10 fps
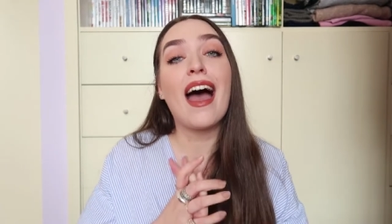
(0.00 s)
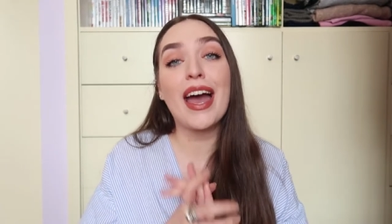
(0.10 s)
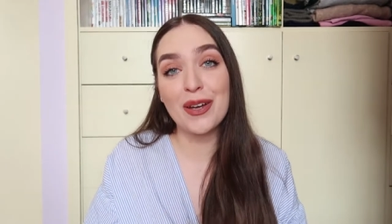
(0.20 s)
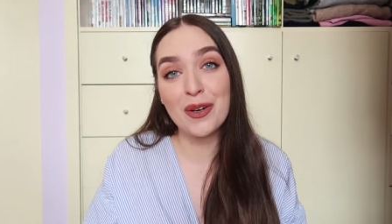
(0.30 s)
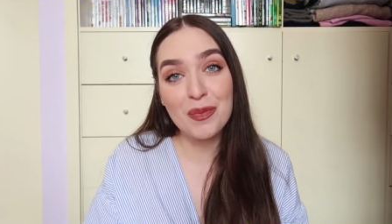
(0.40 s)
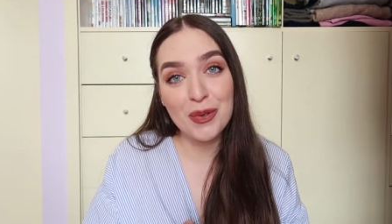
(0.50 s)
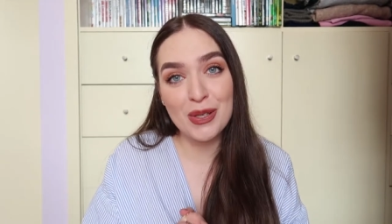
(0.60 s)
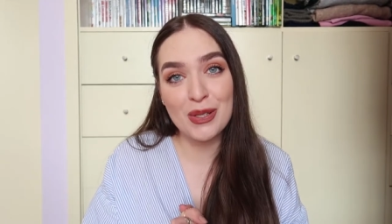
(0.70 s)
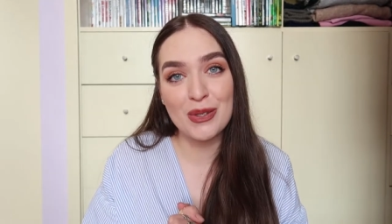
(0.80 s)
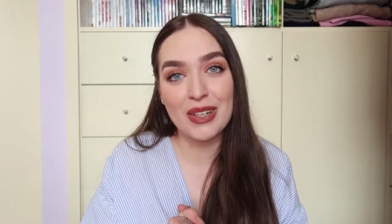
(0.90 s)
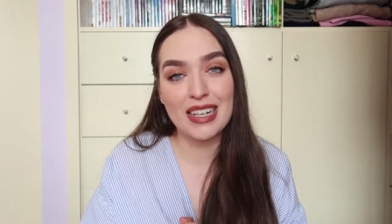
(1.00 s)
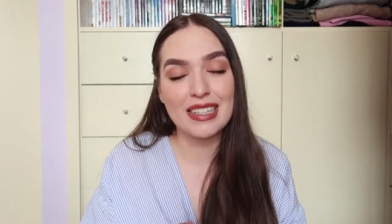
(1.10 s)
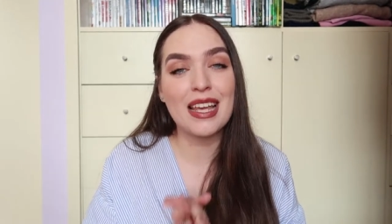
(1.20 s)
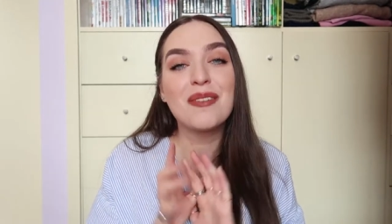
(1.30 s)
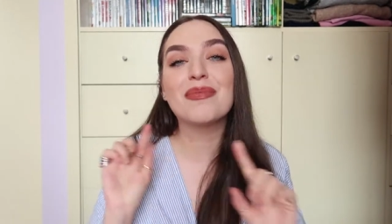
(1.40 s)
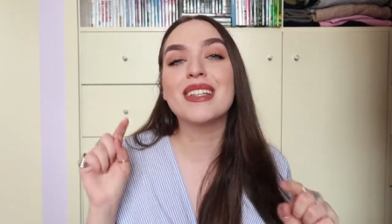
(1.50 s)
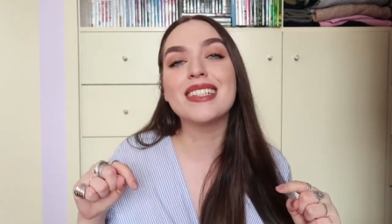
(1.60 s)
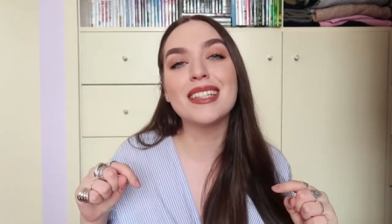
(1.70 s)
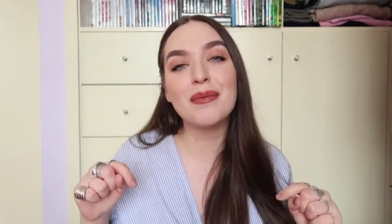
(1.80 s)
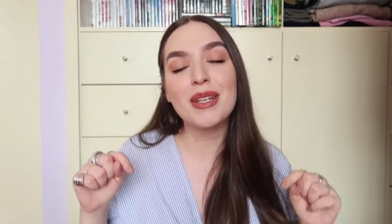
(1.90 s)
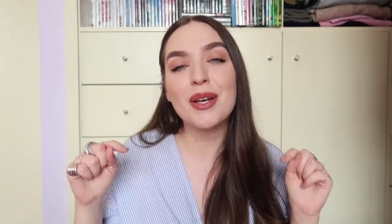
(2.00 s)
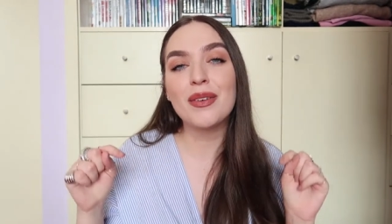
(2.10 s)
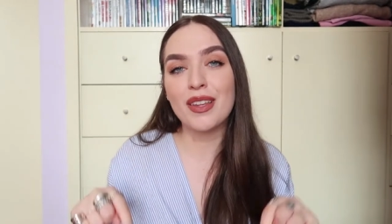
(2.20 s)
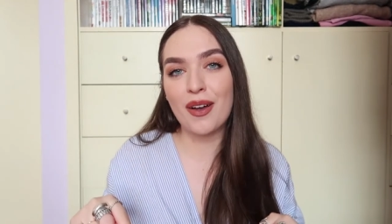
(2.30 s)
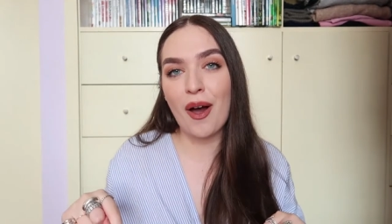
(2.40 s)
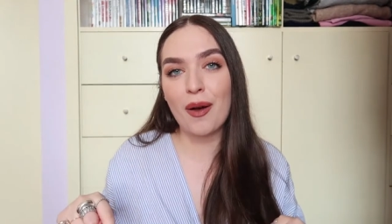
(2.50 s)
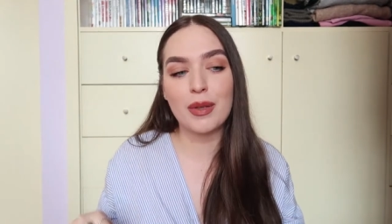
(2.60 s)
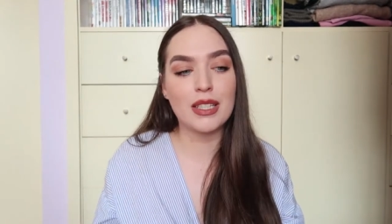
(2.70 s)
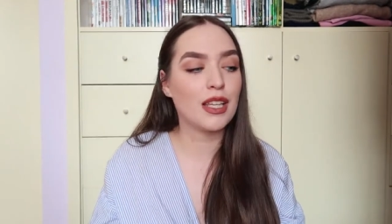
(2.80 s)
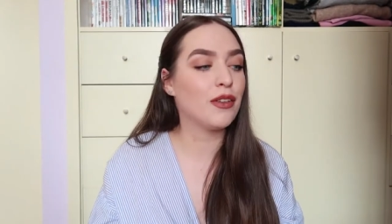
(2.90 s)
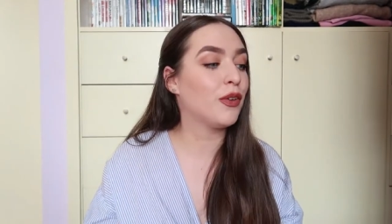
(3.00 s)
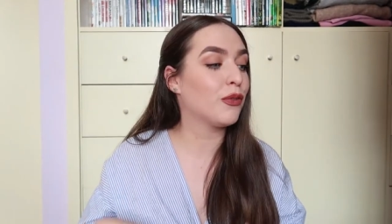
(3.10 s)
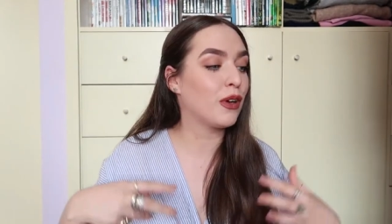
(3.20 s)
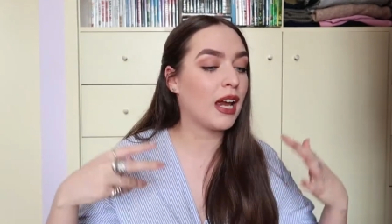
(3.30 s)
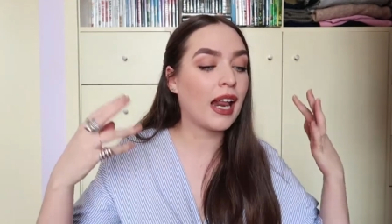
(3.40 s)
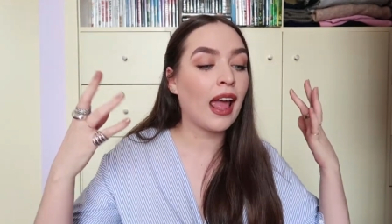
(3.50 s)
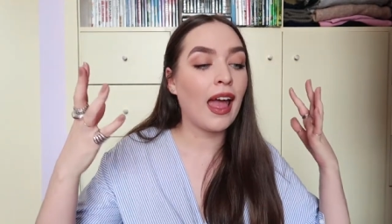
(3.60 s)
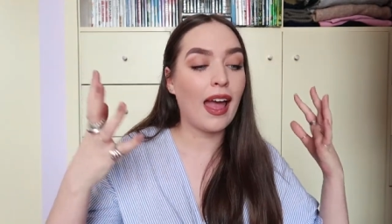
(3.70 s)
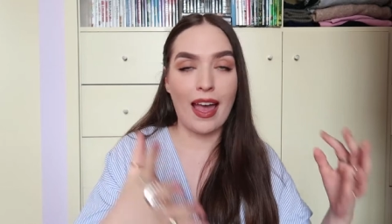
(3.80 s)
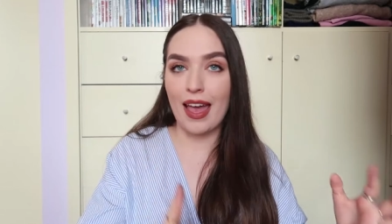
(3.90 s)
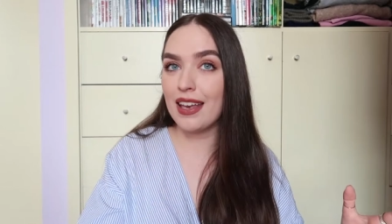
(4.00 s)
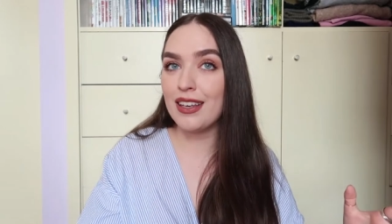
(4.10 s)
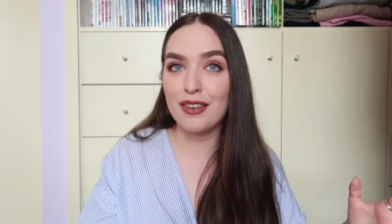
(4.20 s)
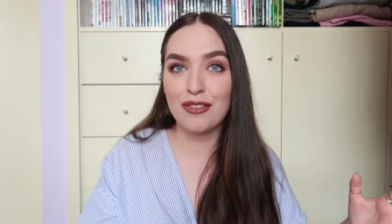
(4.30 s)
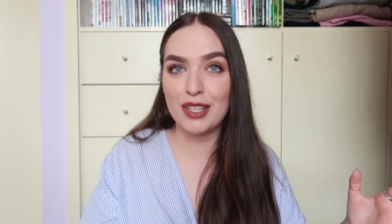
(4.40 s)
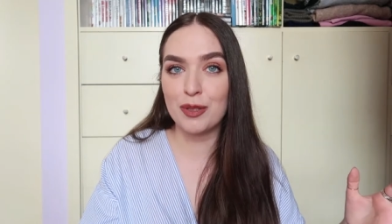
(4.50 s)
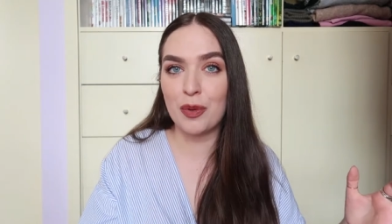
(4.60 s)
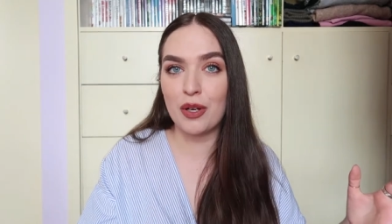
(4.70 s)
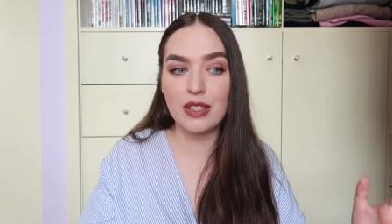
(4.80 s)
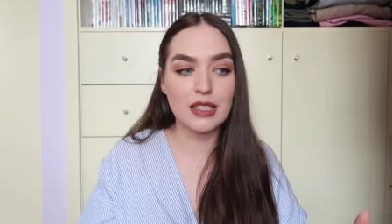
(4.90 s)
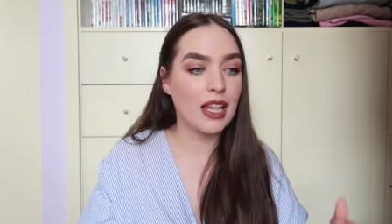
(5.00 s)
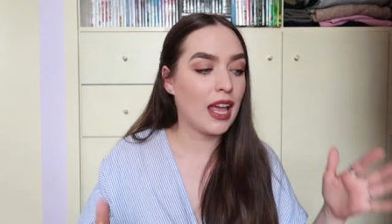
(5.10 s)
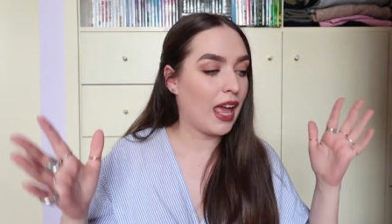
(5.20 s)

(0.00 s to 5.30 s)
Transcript: I hope you enjoyed it, and please let me know in the comments if you've read any of these books,